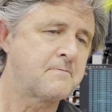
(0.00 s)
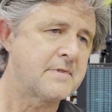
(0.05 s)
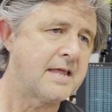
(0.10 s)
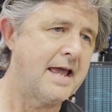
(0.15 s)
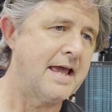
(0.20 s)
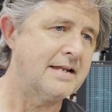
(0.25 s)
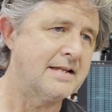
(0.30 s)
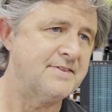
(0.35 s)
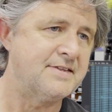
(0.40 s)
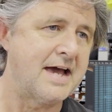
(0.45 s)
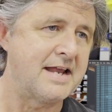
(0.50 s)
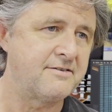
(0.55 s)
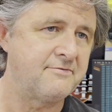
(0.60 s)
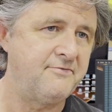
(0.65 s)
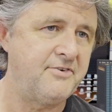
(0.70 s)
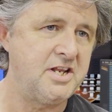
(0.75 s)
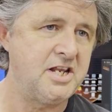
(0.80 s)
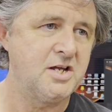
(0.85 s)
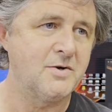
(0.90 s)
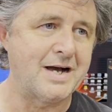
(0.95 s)
And in that
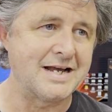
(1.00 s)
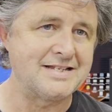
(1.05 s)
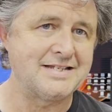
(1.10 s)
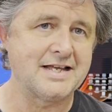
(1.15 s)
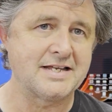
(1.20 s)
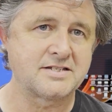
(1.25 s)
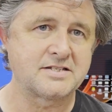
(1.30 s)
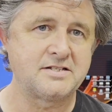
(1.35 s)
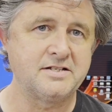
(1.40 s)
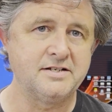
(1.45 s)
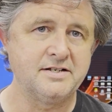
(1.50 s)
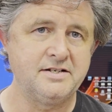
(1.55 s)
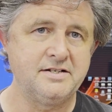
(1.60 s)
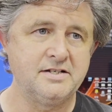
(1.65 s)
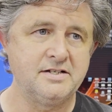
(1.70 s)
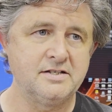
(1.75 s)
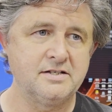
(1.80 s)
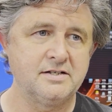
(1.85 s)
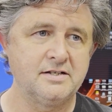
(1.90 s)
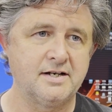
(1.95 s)
video, I
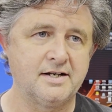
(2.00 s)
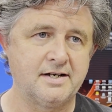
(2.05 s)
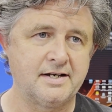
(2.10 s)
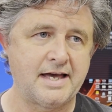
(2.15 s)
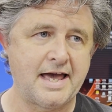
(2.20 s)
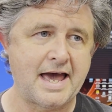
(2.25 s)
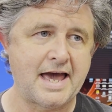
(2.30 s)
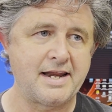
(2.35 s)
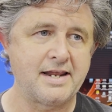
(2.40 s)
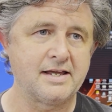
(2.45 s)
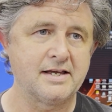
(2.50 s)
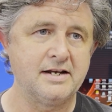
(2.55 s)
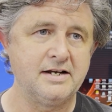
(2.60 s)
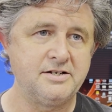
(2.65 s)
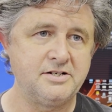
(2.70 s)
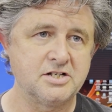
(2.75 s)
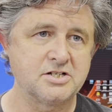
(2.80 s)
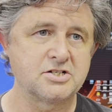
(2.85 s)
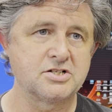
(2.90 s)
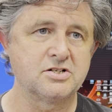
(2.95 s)
tested uh, adding an
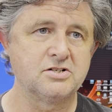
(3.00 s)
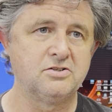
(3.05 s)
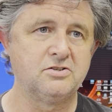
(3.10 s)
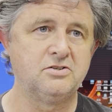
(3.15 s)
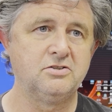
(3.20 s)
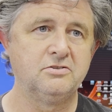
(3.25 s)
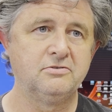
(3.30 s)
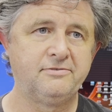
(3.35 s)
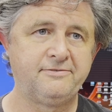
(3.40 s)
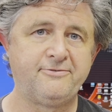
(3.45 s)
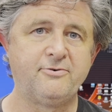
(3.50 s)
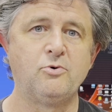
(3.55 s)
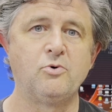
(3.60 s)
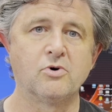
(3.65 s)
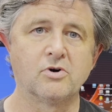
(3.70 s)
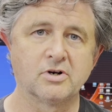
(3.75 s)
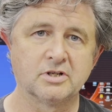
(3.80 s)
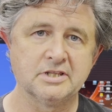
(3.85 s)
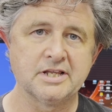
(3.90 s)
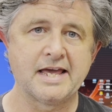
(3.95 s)
additional
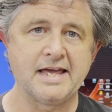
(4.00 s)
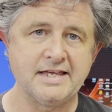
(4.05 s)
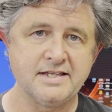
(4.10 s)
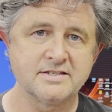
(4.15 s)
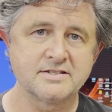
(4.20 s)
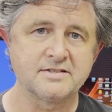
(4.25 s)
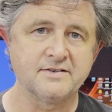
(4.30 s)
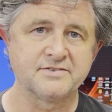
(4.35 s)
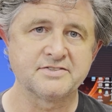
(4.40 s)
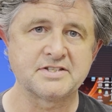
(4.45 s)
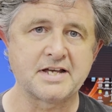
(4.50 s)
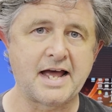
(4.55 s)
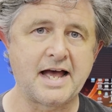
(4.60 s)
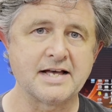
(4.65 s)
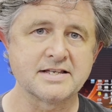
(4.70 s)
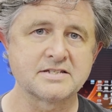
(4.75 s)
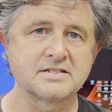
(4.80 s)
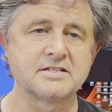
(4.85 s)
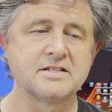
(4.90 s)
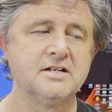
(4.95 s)
four lanes of
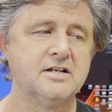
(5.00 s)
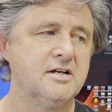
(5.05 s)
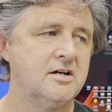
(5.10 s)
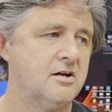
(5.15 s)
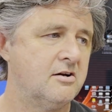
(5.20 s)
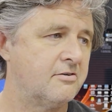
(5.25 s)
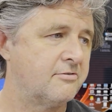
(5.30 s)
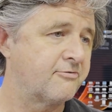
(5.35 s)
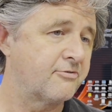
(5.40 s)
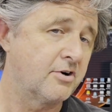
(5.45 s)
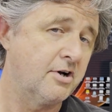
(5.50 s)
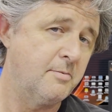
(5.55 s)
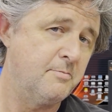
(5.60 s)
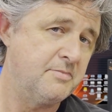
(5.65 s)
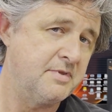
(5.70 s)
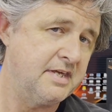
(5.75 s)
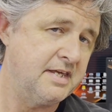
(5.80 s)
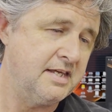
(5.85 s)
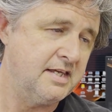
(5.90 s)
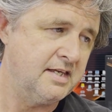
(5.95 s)
SAS
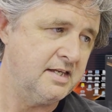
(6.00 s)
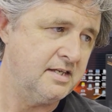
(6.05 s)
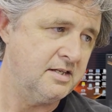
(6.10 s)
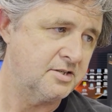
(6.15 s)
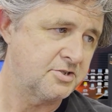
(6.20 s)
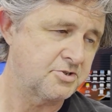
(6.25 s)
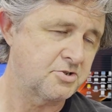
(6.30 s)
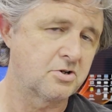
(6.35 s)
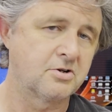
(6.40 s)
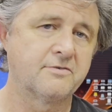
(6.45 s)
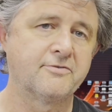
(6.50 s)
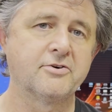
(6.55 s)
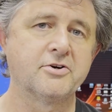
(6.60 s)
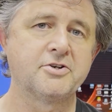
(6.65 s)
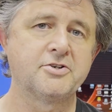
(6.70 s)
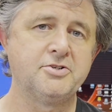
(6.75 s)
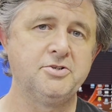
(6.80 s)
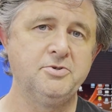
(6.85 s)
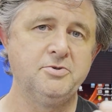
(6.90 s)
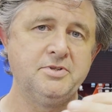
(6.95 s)
from the server
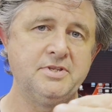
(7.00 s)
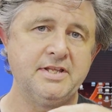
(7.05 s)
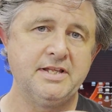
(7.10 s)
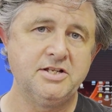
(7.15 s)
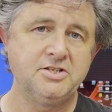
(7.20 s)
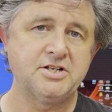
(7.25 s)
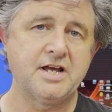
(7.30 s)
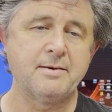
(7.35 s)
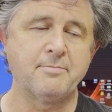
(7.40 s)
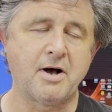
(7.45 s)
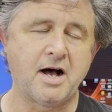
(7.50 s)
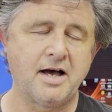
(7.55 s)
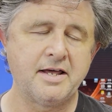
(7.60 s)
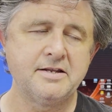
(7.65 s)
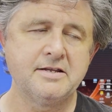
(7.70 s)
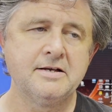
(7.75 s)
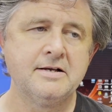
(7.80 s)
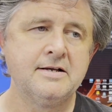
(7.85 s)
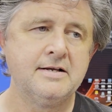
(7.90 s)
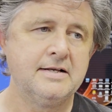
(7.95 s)
to the
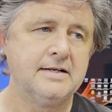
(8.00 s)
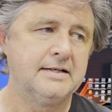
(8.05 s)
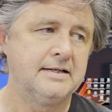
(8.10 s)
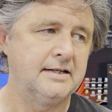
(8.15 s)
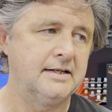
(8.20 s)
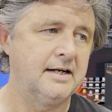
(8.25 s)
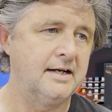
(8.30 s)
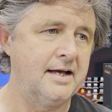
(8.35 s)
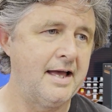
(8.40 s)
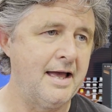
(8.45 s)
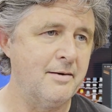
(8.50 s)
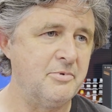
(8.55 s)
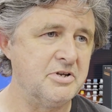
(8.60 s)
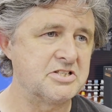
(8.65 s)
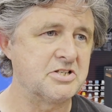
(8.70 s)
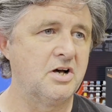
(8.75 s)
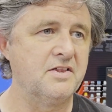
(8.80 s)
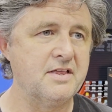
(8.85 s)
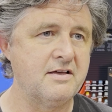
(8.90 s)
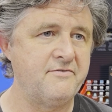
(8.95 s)
JBOD. Uh, and we
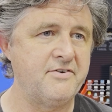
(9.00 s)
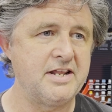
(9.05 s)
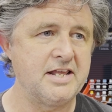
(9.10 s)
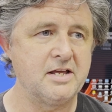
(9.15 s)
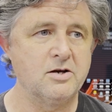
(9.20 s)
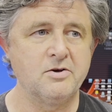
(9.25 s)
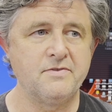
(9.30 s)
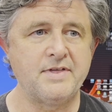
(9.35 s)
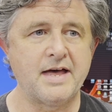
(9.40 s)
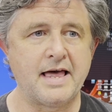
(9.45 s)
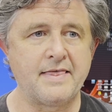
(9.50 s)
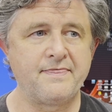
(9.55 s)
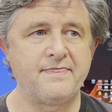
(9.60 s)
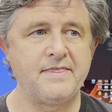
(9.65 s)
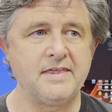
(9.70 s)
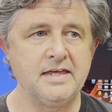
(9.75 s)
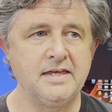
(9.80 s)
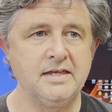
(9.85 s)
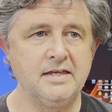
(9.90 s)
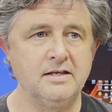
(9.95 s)
saw in that video that
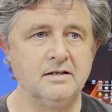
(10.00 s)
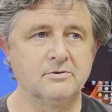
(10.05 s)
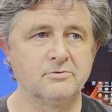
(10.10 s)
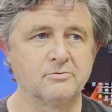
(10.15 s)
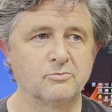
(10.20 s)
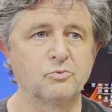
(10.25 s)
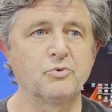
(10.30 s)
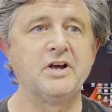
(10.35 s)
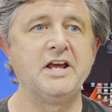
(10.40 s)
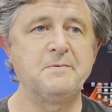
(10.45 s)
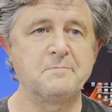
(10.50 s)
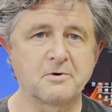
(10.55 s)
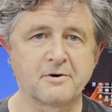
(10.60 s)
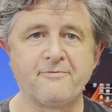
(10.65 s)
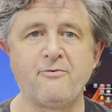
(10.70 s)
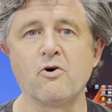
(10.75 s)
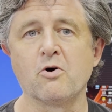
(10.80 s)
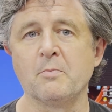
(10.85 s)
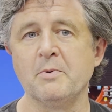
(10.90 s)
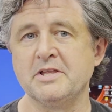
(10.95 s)
the read
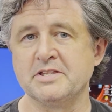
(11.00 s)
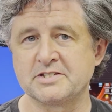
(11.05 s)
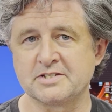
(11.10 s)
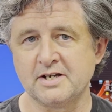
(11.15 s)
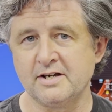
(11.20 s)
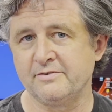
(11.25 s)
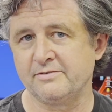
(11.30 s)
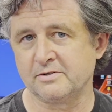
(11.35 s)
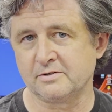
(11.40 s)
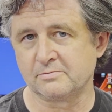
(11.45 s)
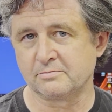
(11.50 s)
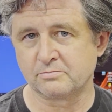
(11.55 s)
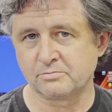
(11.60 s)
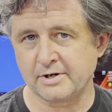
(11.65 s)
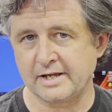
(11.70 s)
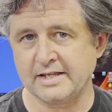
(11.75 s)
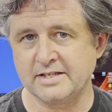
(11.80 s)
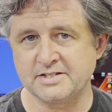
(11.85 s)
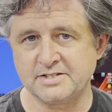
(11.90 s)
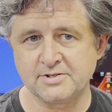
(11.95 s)
performance of a
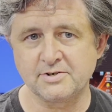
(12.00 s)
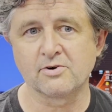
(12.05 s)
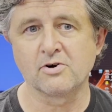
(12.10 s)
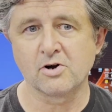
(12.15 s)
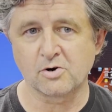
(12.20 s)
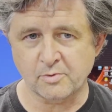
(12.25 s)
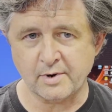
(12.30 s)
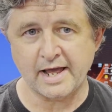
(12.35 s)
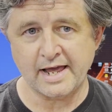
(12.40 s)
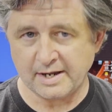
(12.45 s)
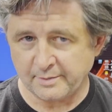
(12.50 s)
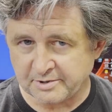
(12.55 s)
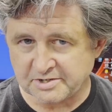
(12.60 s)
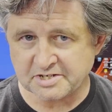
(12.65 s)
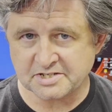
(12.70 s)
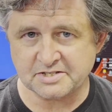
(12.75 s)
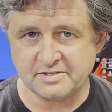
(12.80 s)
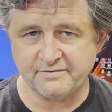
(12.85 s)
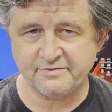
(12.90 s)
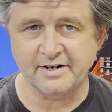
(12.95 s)
RAID 0 array, which
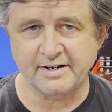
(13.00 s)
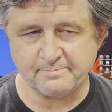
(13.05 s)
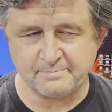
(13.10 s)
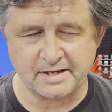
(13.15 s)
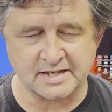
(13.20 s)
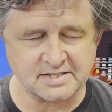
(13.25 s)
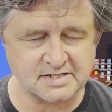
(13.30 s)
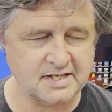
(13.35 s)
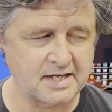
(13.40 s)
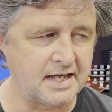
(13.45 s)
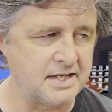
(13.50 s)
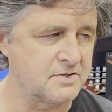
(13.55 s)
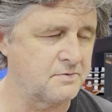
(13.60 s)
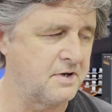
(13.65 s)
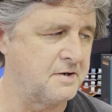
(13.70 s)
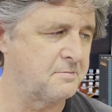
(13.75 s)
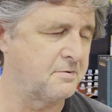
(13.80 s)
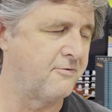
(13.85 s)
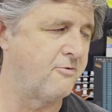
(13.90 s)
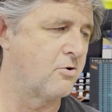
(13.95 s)
is the very best case
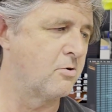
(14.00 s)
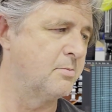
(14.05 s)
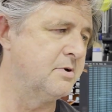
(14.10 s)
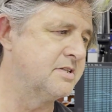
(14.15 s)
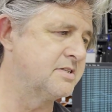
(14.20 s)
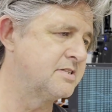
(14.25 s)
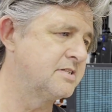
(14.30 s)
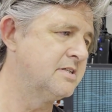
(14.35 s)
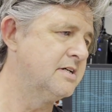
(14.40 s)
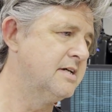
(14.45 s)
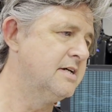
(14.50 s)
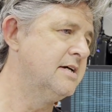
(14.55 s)
read performance,